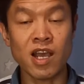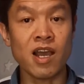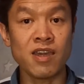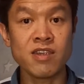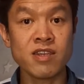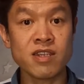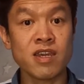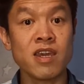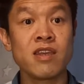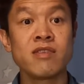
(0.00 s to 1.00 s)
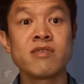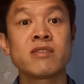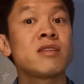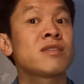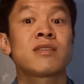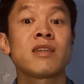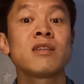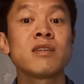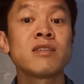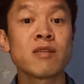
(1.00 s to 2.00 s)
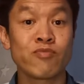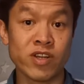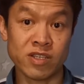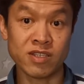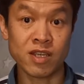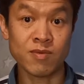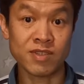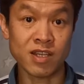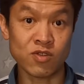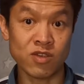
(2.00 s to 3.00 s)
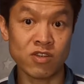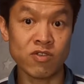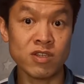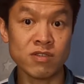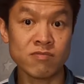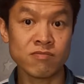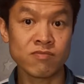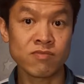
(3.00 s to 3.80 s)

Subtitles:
are in it and suddenly their practice time starts to increase,